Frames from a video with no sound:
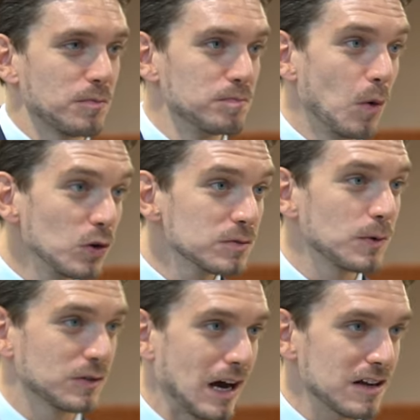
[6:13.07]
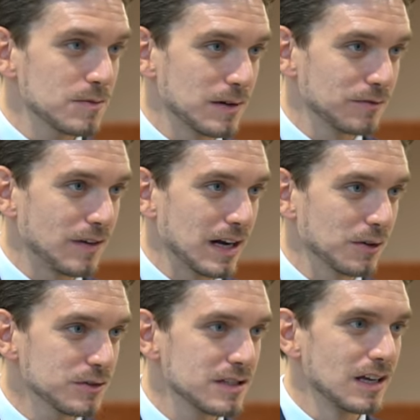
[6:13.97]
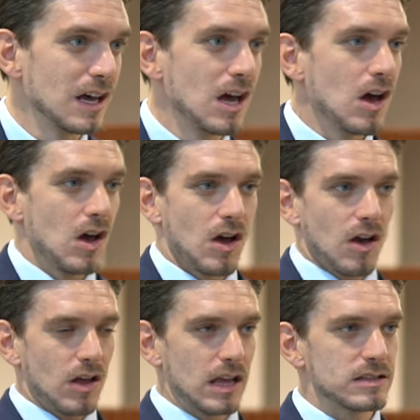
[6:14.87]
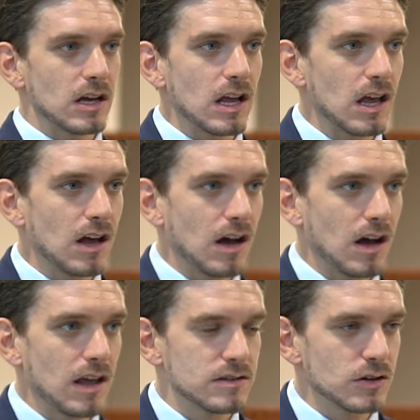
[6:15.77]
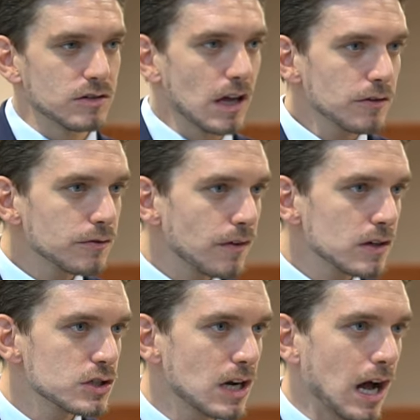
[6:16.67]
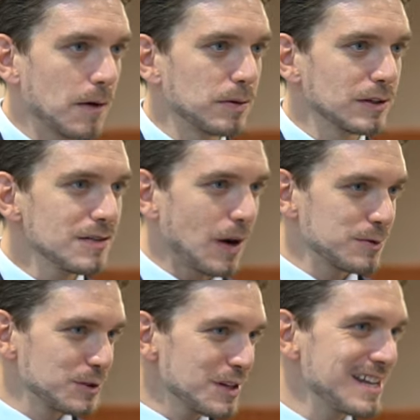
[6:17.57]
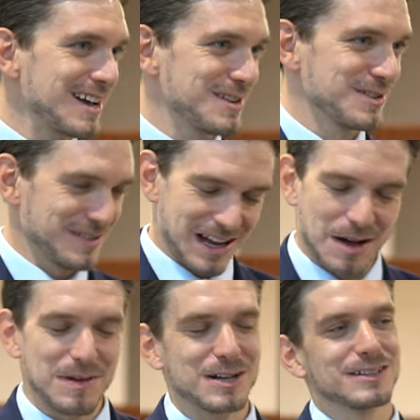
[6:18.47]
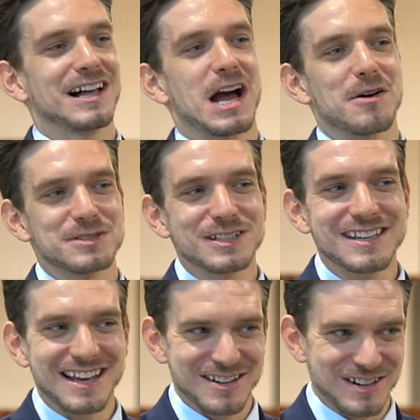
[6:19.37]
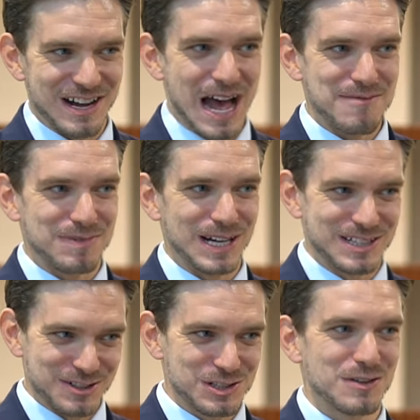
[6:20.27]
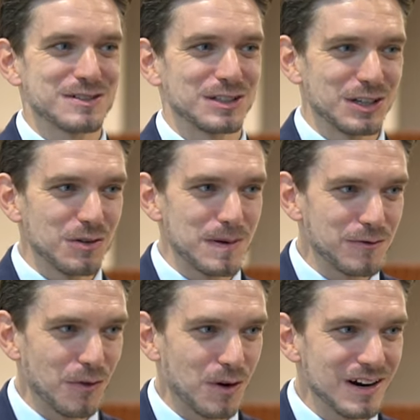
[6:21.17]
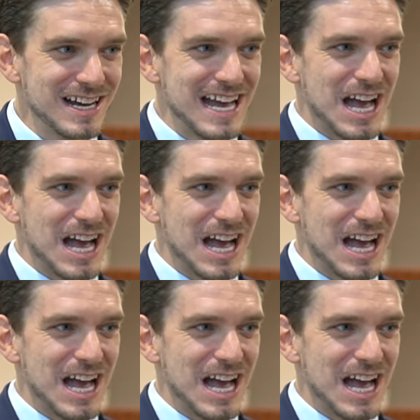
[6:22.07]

with multiple document files. Is it, is there another function? I believe I was looking at your, I, am not gonna ah. lie, I was looking at your app and your okay. service a little before.